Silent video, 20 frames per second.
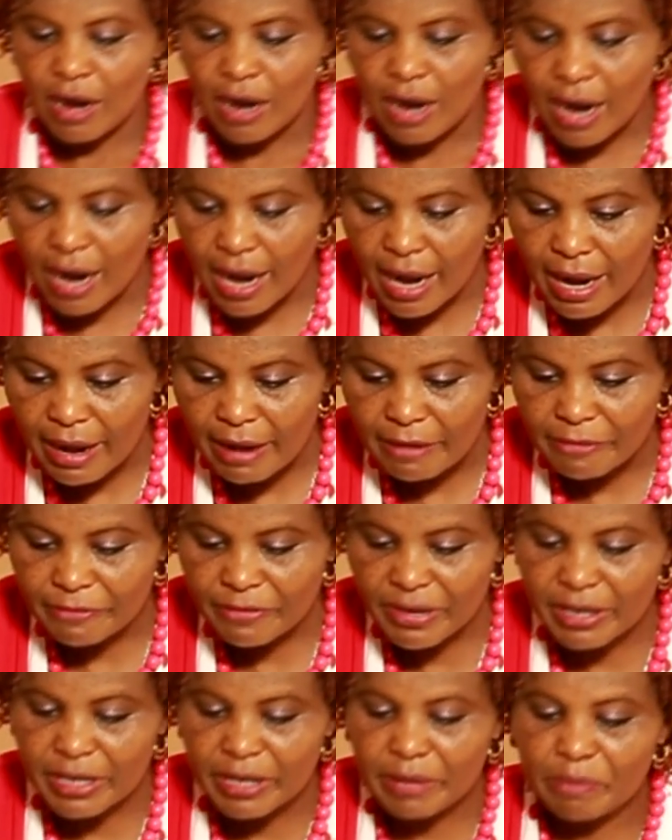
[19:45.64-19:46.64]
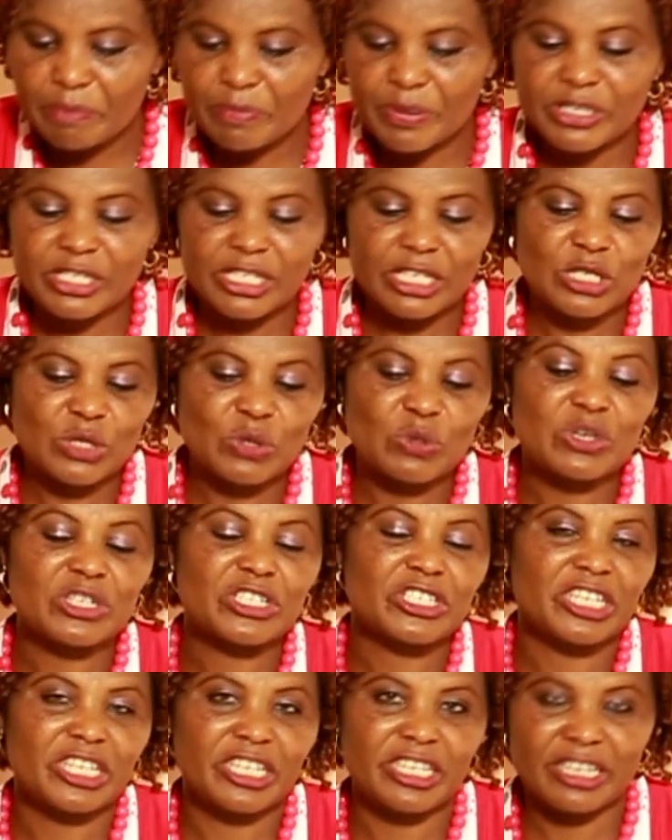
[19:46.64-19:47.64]
a very important quote
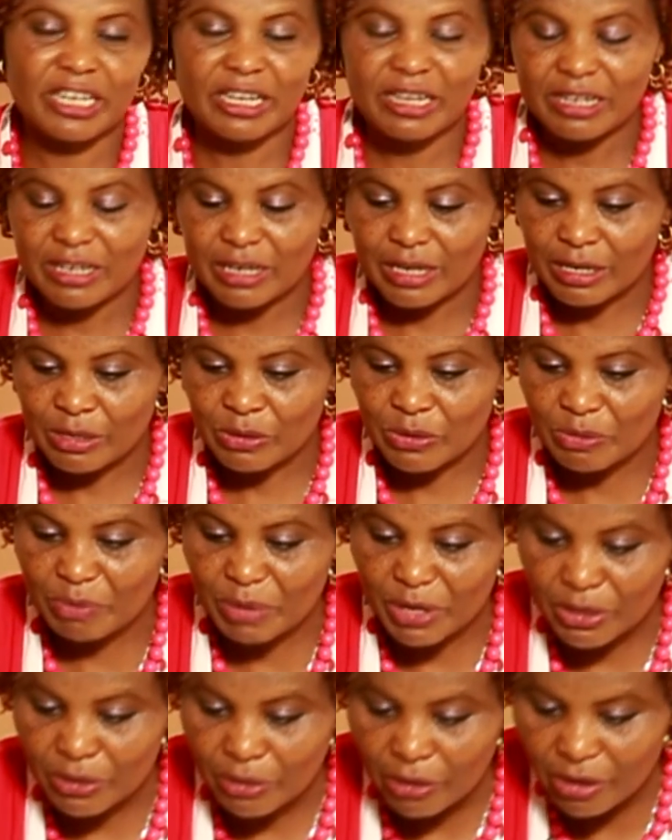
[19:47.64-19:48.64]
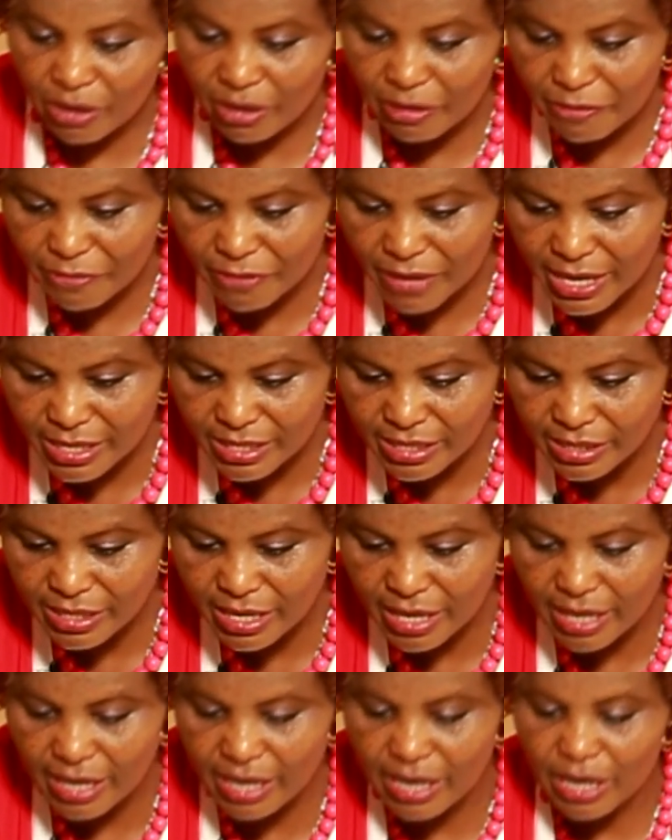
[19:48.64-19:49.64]
here. Could be all of us,
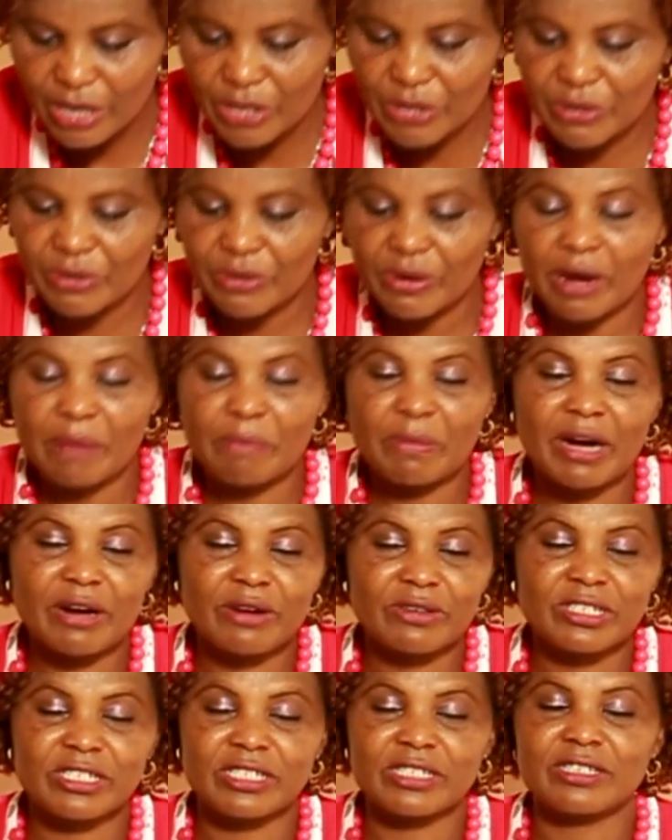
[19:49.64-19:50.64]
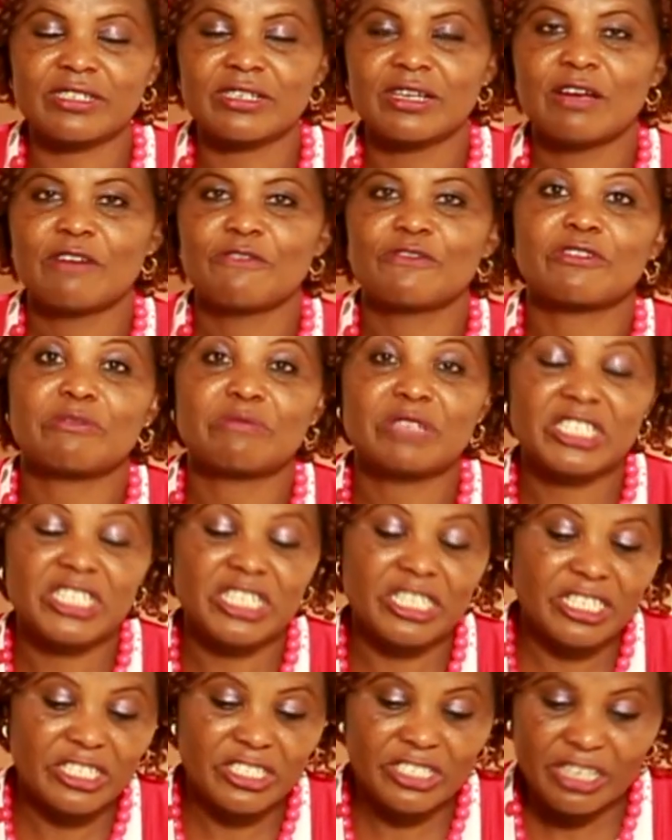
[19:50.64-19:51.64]
you know about it, from
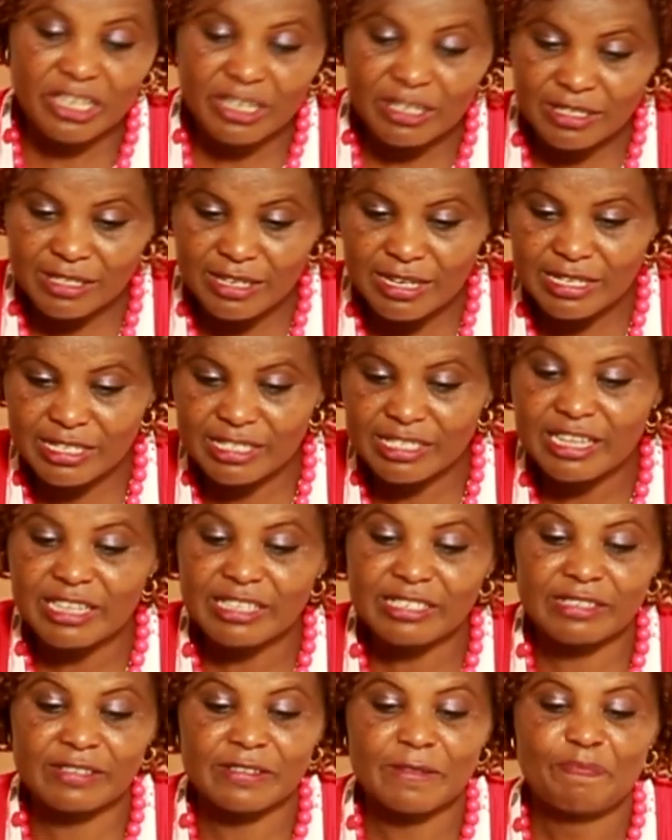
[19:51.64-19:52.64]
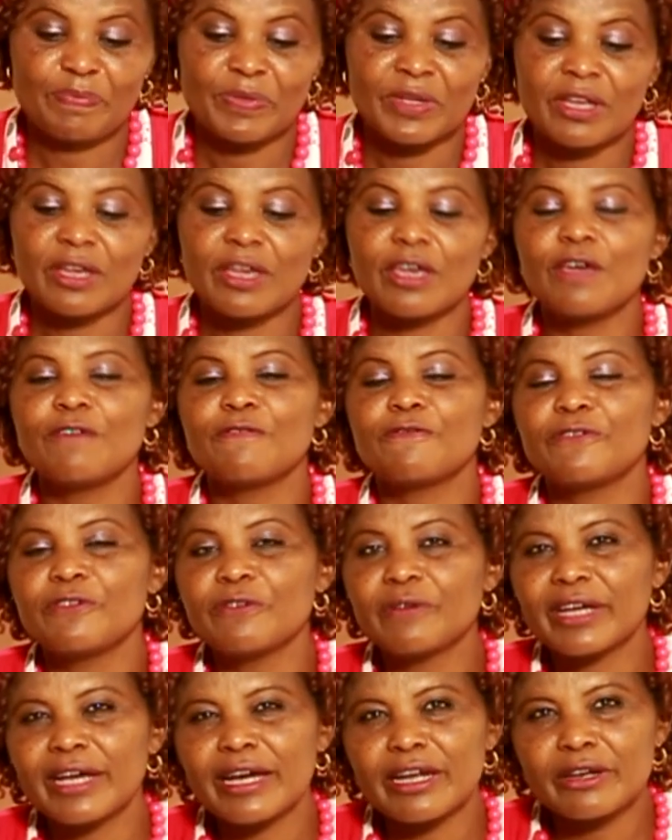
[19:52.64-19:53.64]
T.D. Jakes. It says, if
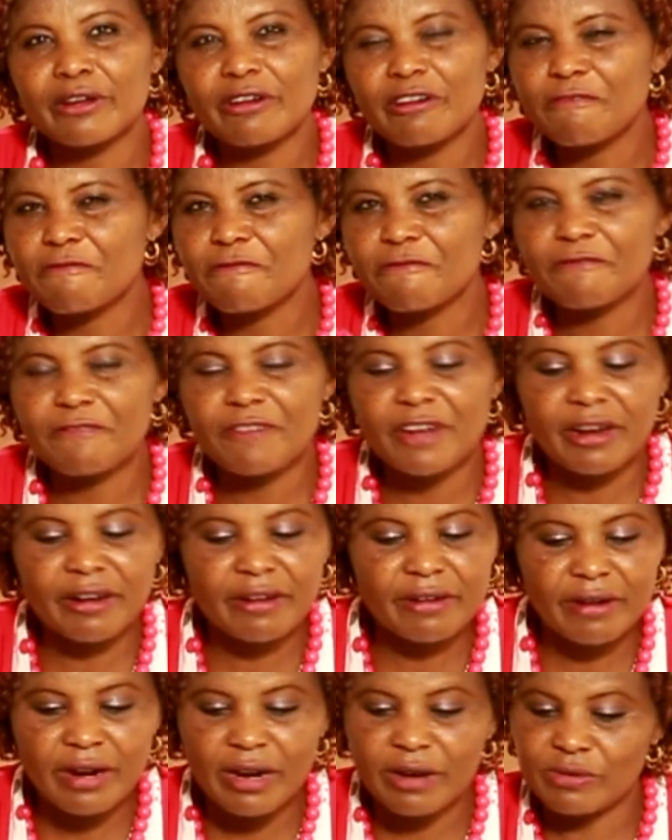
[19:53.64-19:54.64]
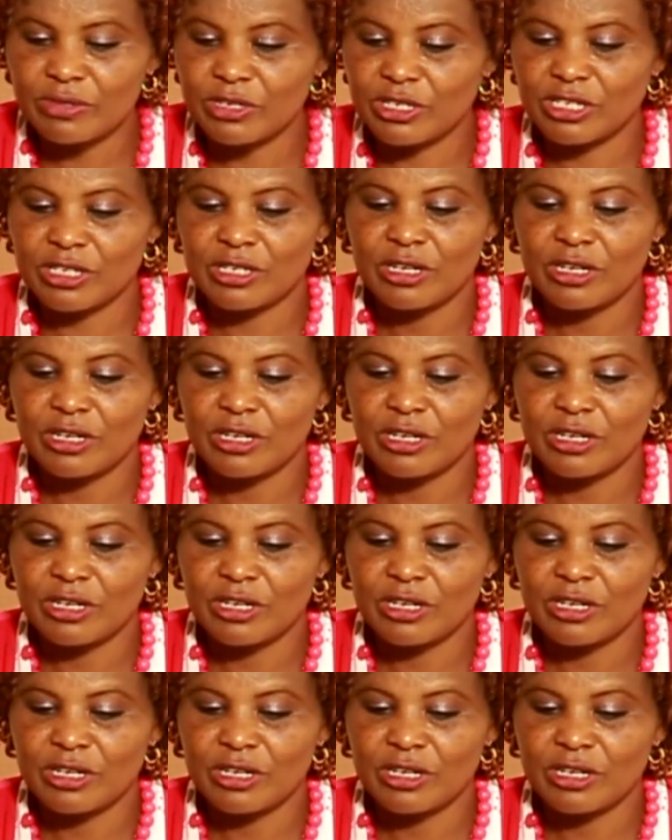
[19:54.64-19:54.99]
you cannot figure out